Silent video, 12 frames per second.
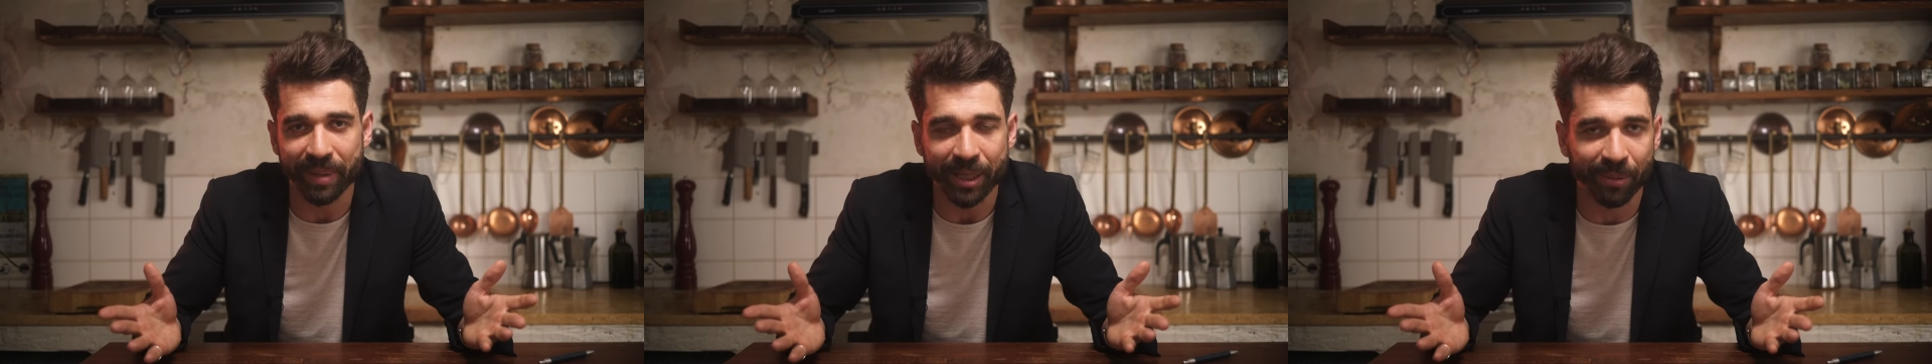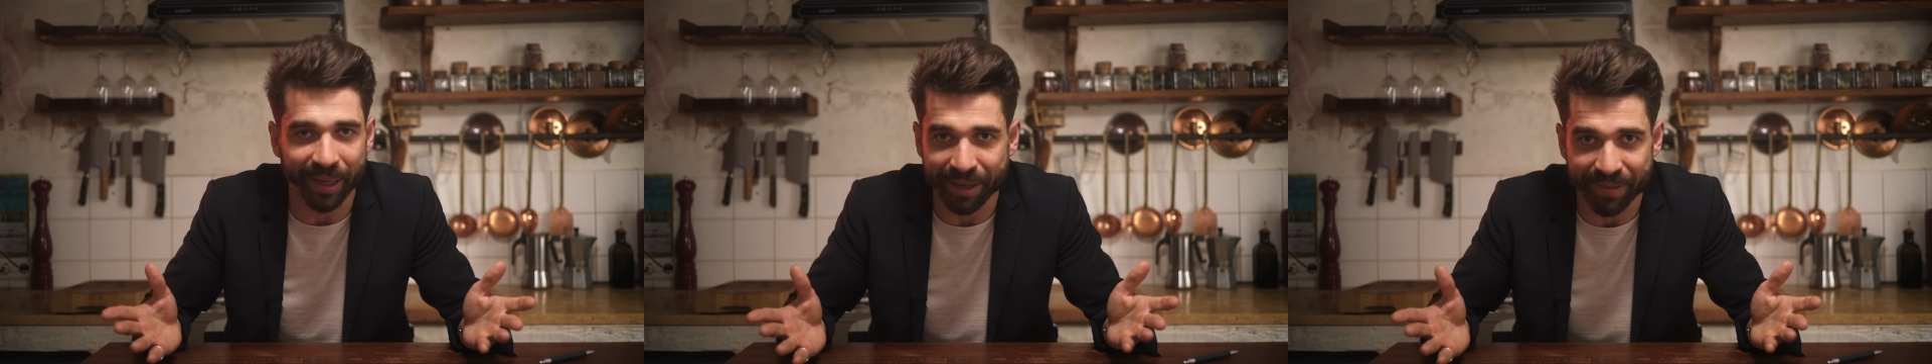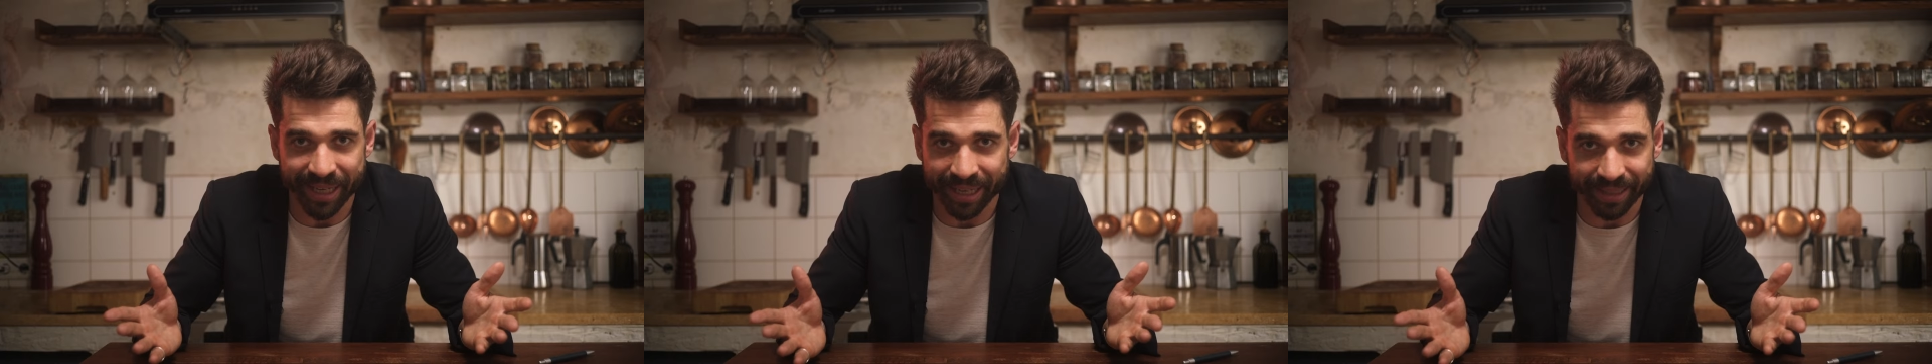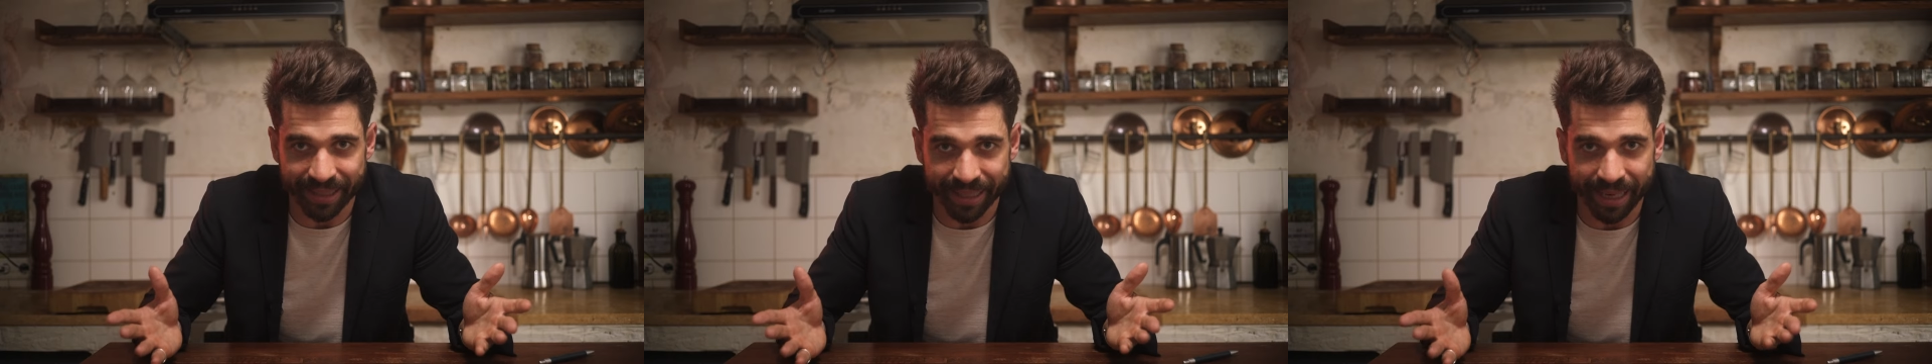be gravy
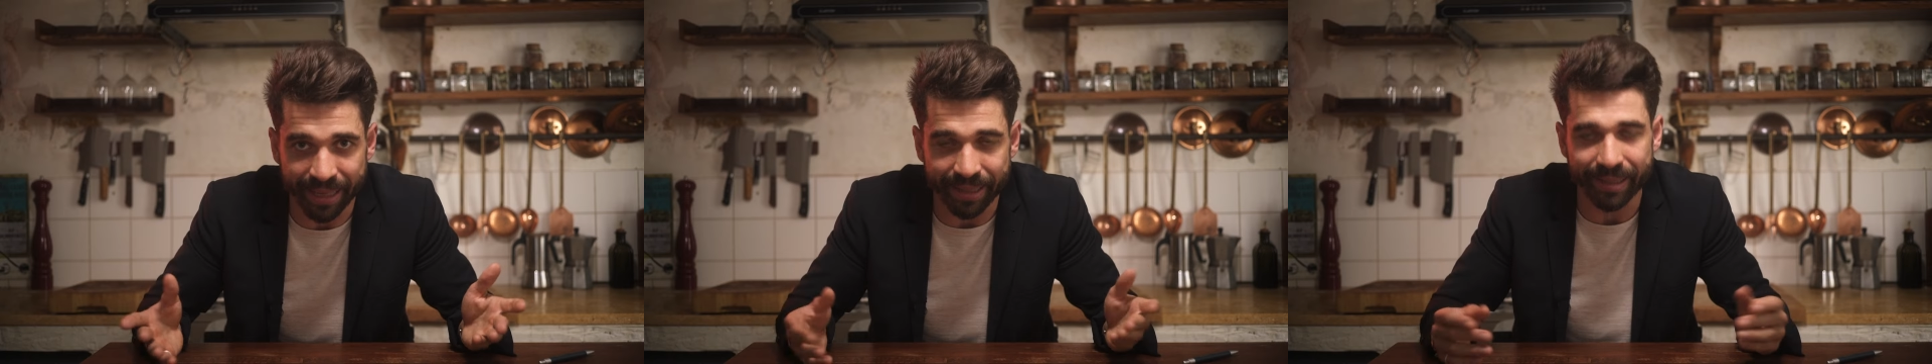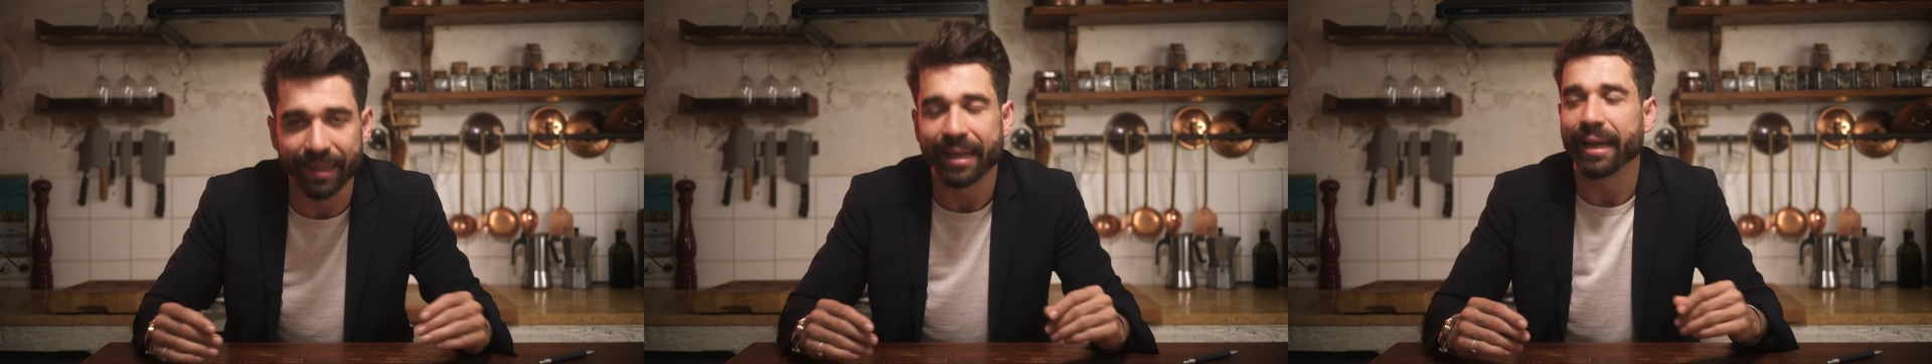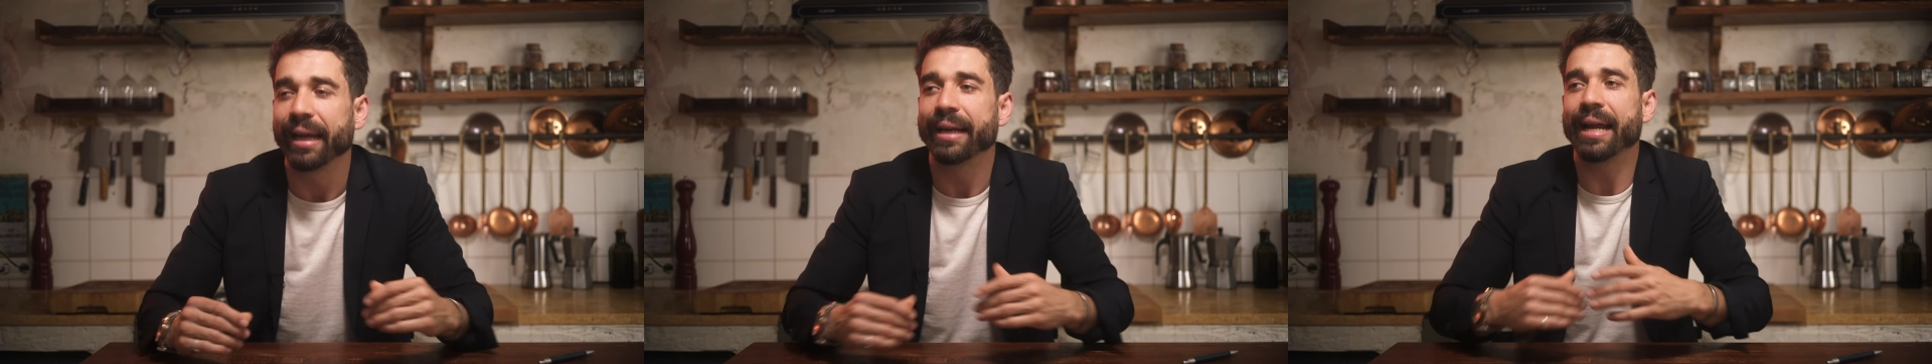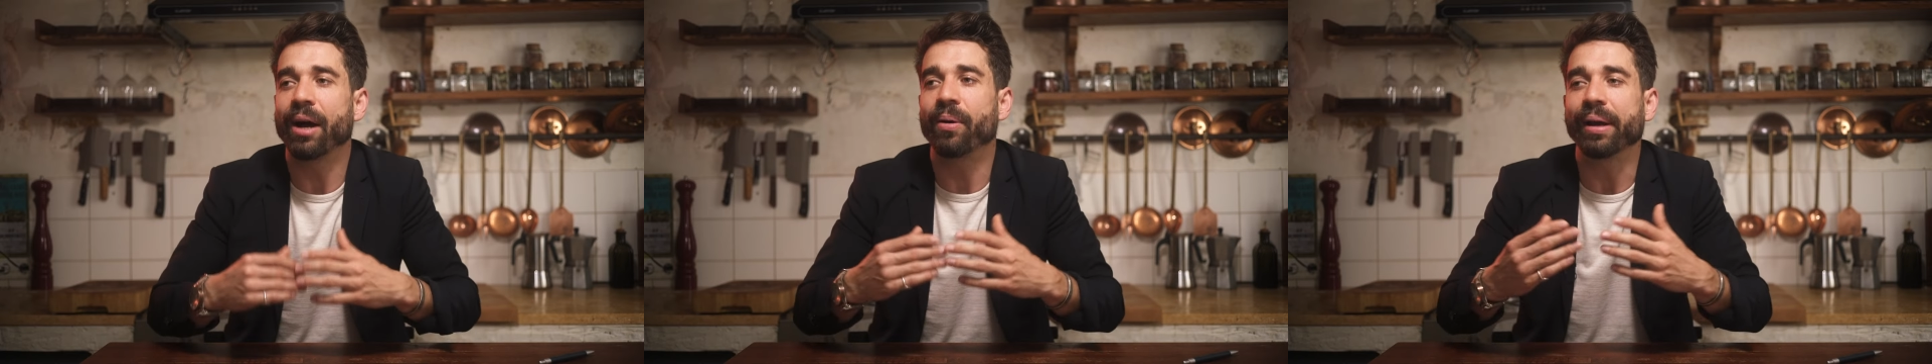at the end.
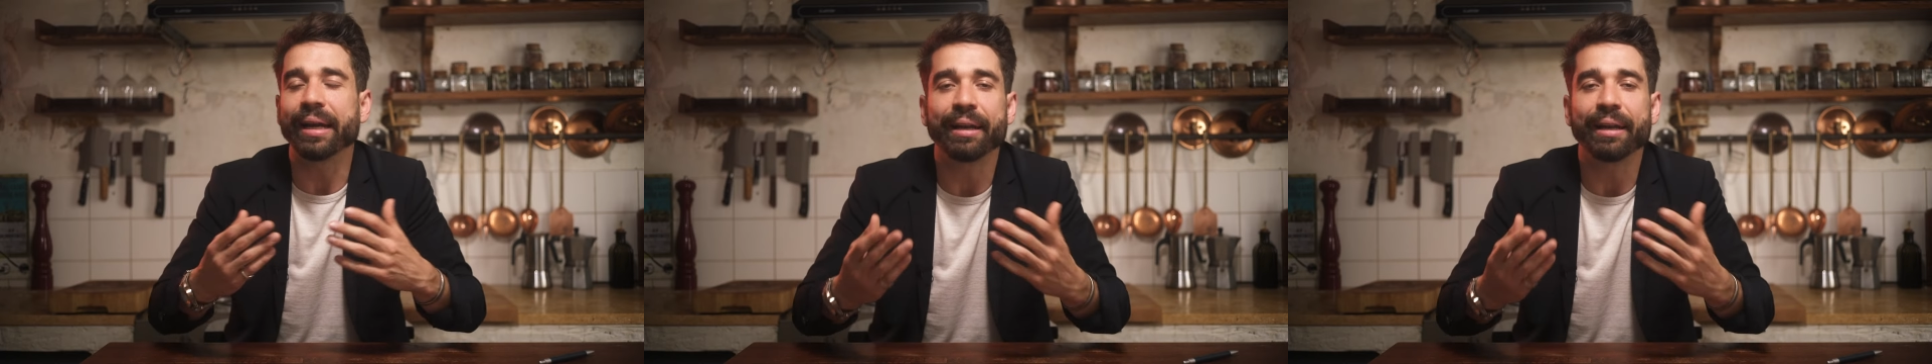Now,